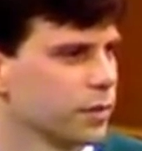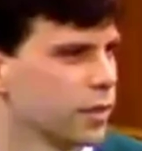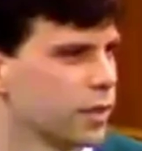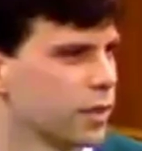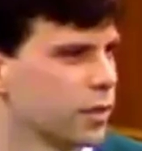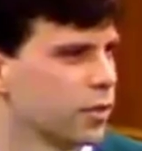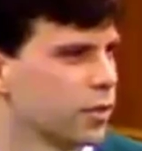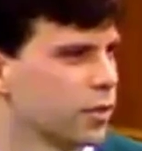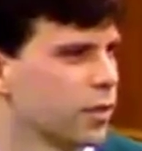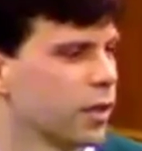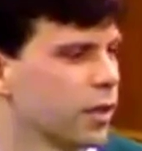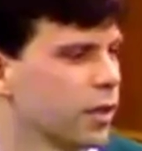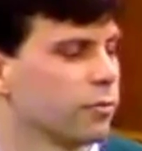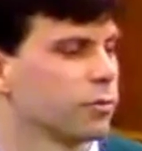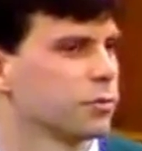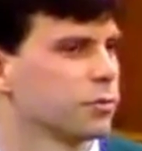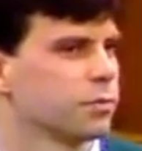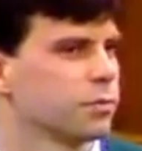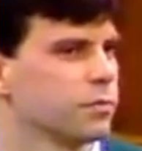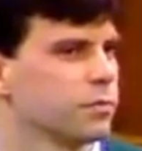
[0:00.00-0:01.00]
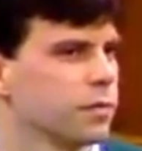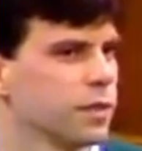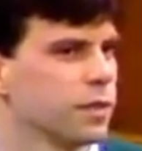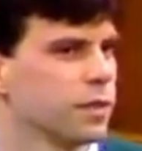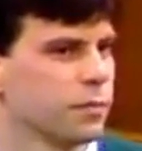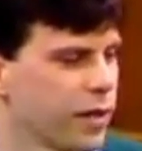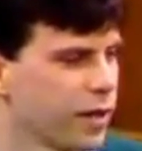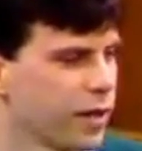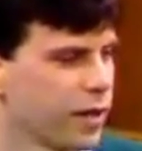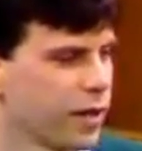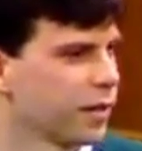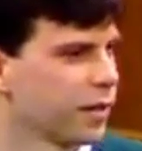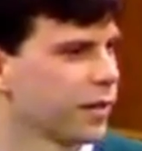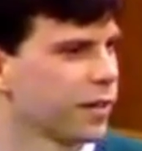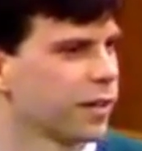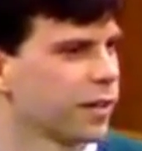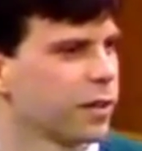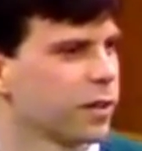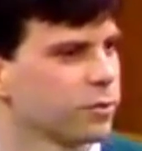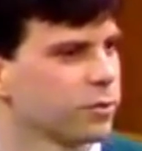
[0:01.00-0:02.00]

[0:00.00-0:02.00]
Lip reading: I don't know, I was panicking.